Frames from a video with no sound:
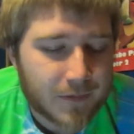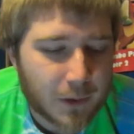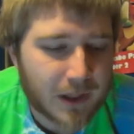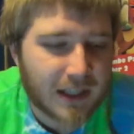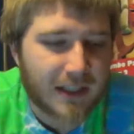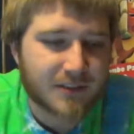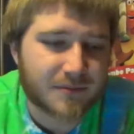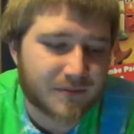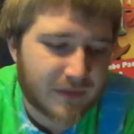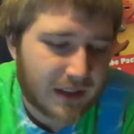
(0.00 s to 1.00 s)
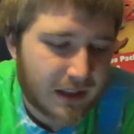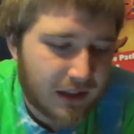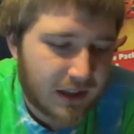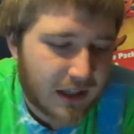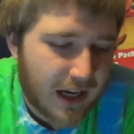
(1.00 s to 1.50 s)
Okay, guys.
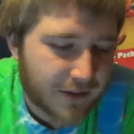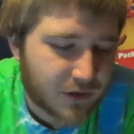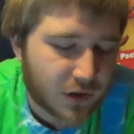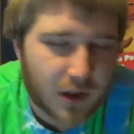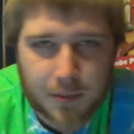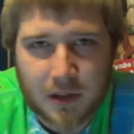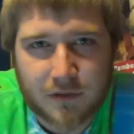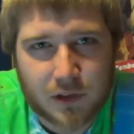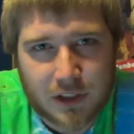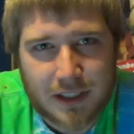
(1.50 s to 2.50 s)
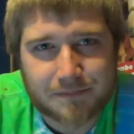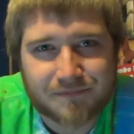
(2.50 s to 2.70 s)
I've took up enough of your time.